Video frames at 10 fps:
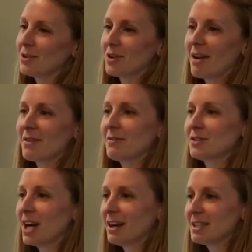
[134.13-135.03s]
you don't have enough
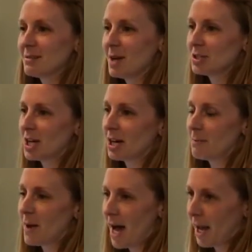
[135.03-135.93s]
cherries to make
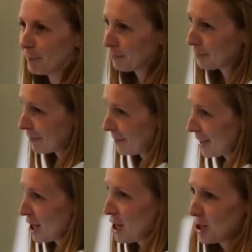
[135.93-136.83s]
cherry pie.
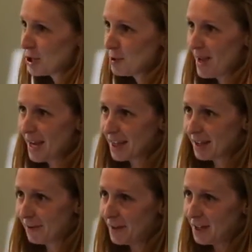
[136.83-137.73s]
You make
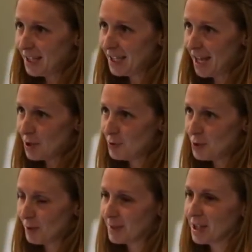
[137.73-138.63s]
the filling that you
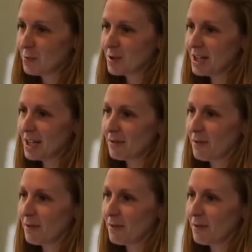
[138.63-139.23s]
normally would